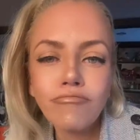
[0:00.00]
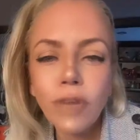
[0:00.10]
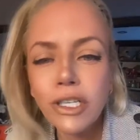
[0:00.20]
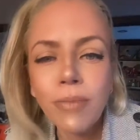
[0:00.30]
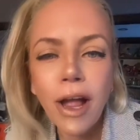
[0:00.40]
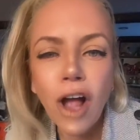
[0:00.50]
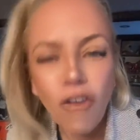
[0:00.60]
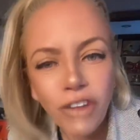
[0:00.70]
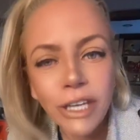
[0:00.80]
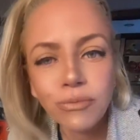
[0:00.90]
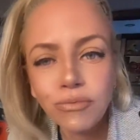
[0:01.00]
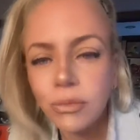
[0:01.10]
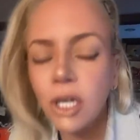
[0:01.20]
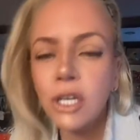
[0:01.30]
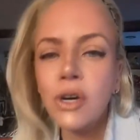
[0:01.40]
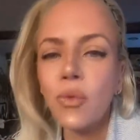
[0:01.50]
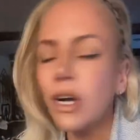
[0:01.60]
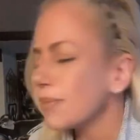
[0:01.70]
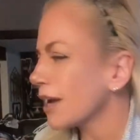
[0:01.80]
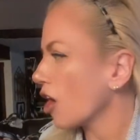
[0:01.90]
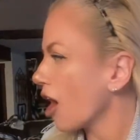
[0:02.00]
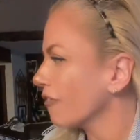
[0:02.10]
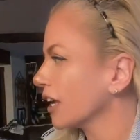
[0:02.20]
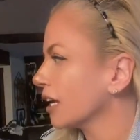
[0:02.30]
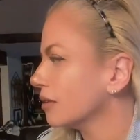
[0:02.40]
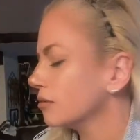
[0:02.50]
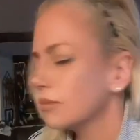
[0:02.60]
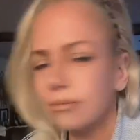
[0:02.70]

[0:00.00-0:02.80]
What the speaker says: where's my coffee? Where's my coffee?